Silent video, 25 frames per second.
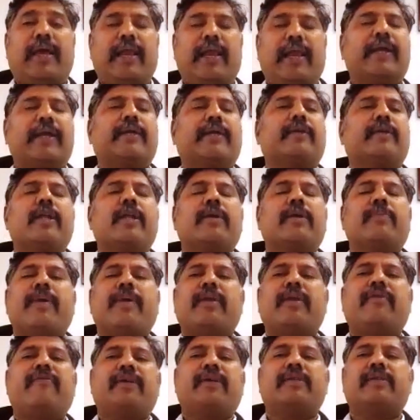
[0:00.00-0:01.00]
electronic
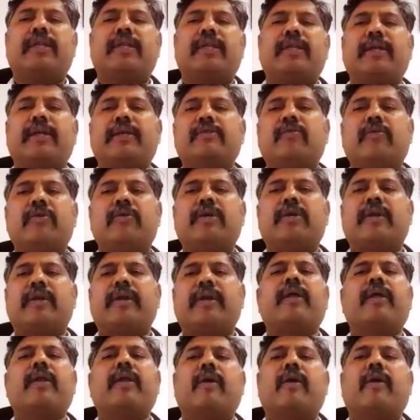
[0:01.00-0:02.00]
manufacturing is going to
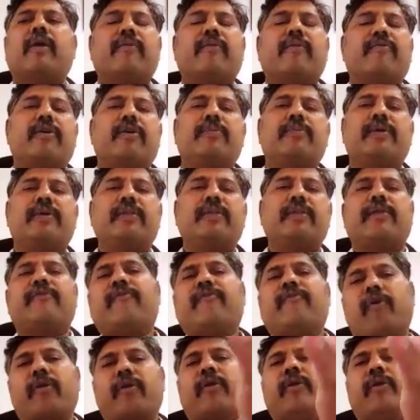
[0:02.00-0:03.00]
generate a lot of jobs and
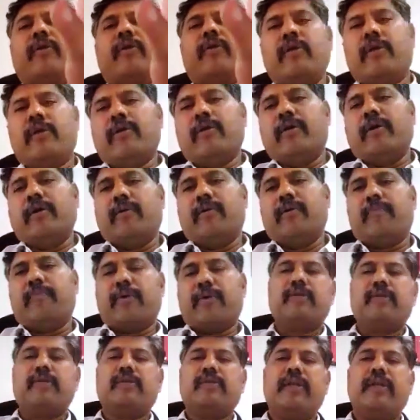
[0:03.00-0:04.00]
therefore,
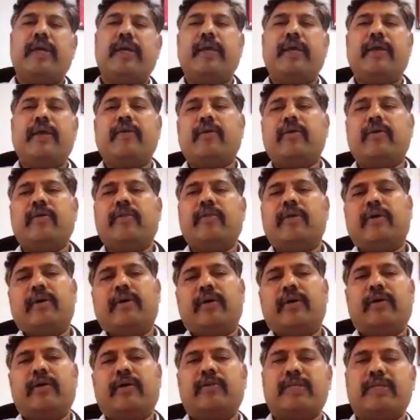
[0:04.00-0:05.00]
potentially, the
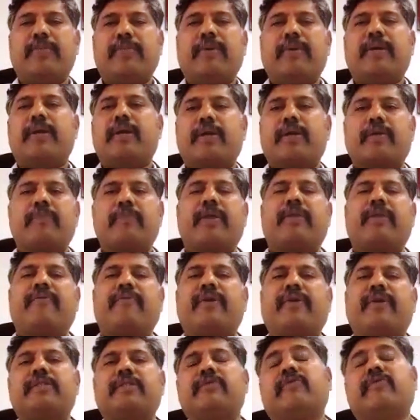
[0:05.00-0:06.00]
semiconductor
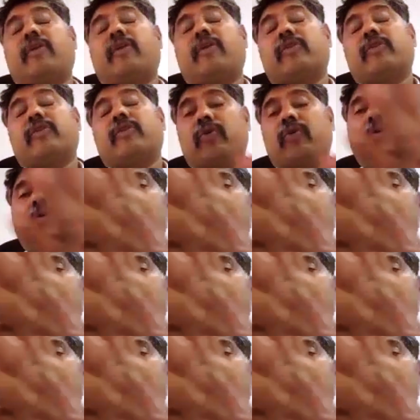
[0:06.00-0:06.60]
manufacturing will also